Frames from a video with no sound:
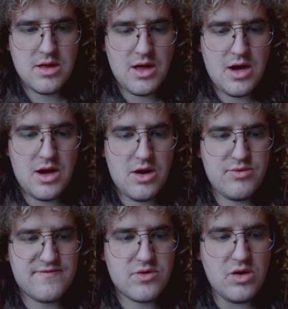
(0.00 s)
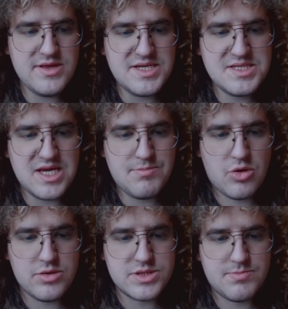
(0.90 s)
We've got this c
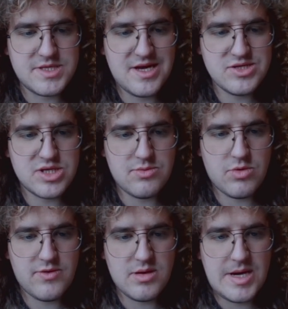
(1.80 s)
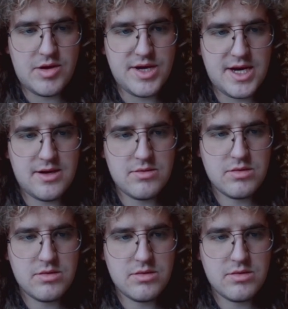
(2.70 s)
pawn to potentially worry about now.